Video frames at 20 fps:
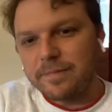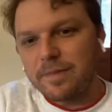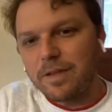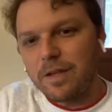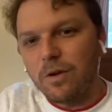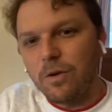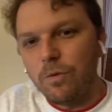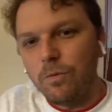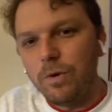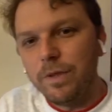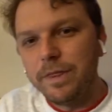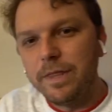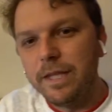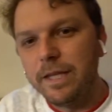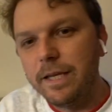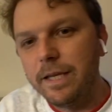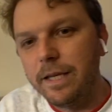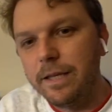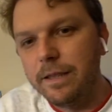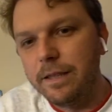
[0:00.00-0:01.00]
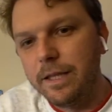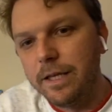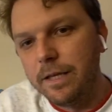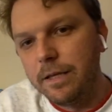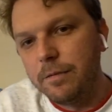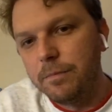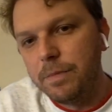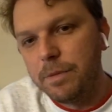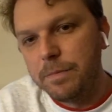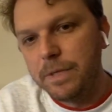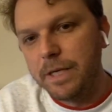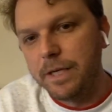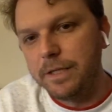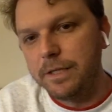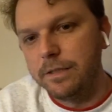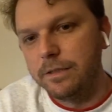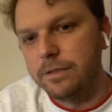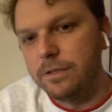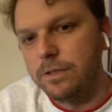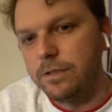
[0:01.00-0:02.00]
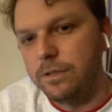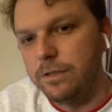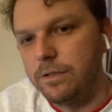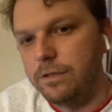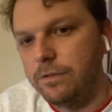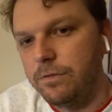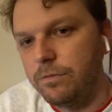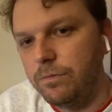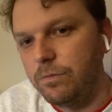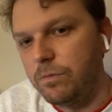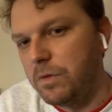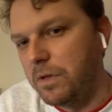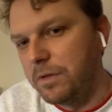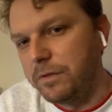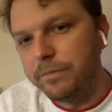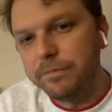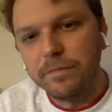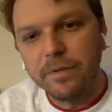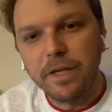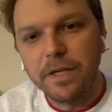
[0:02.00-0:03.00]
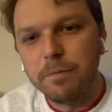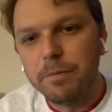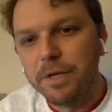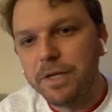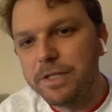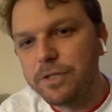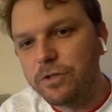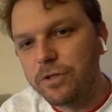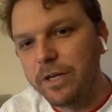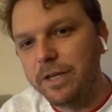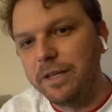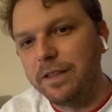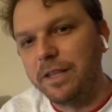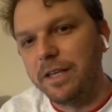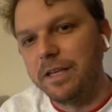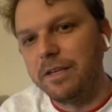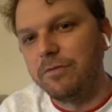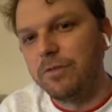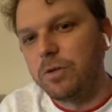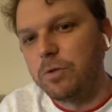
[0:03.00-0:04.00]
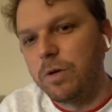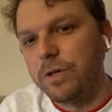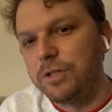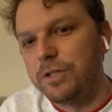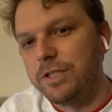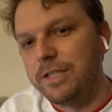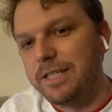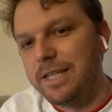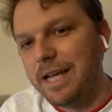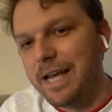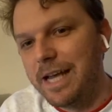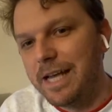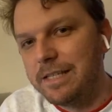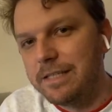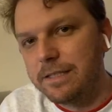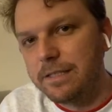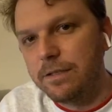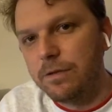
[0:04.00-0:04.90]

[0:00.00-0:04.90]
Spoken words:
One thing I think maybe I can, well, anybody's trying to think of a question to ask.